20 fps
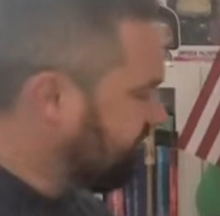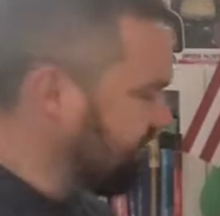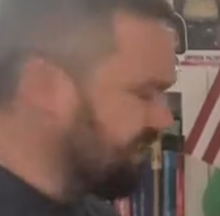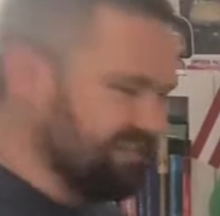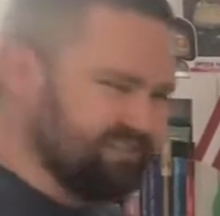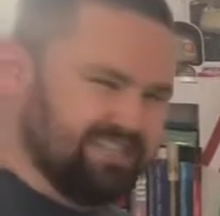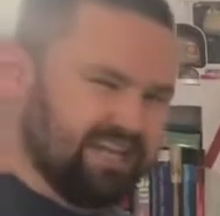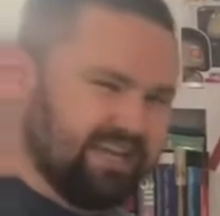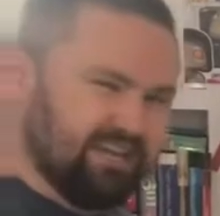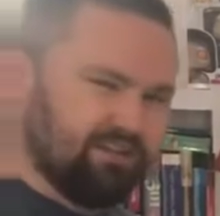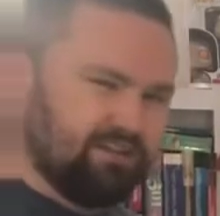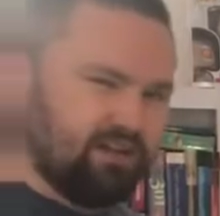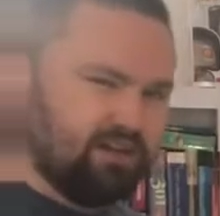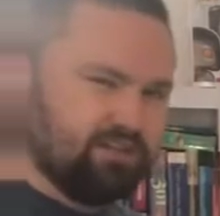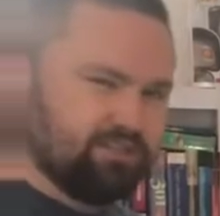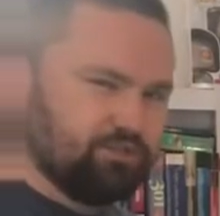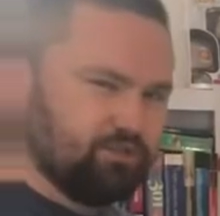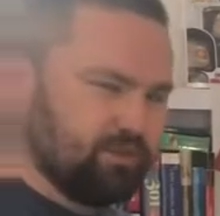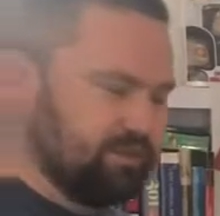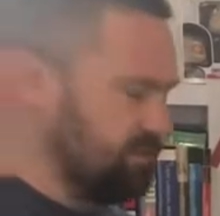tail
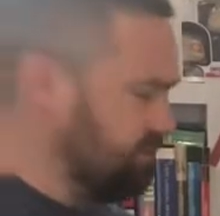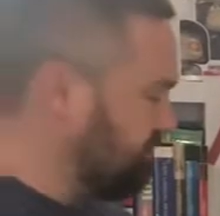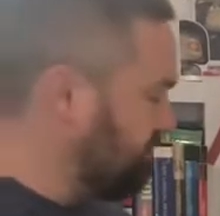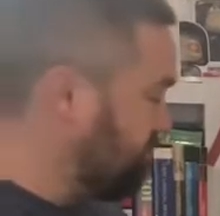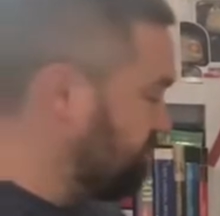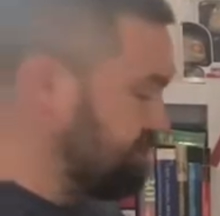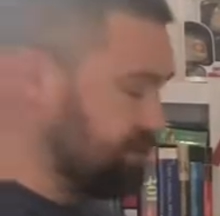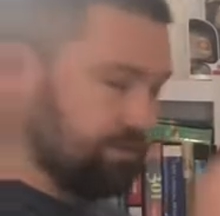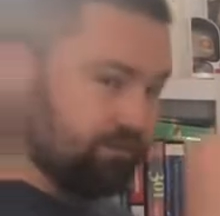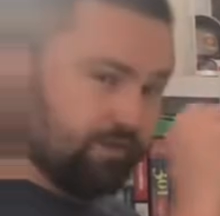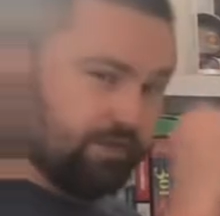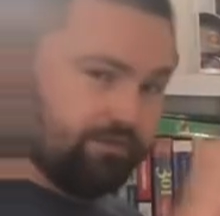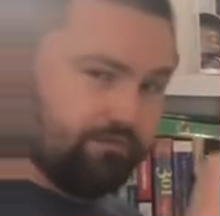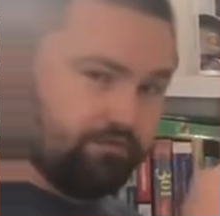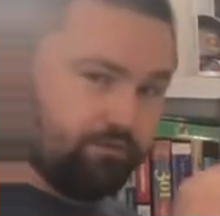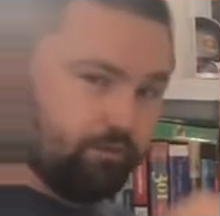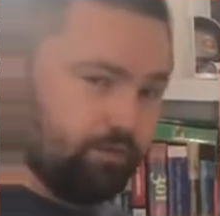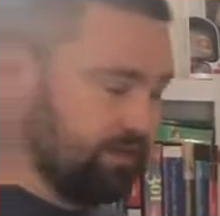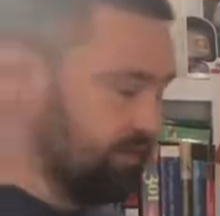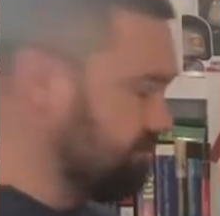onto it, like a little serif or
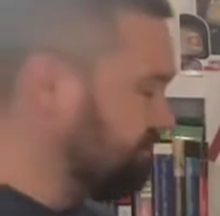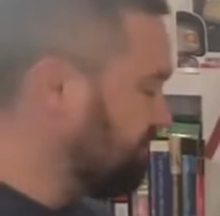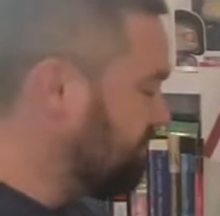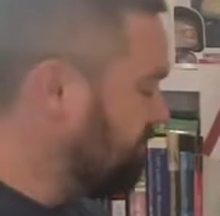whatever.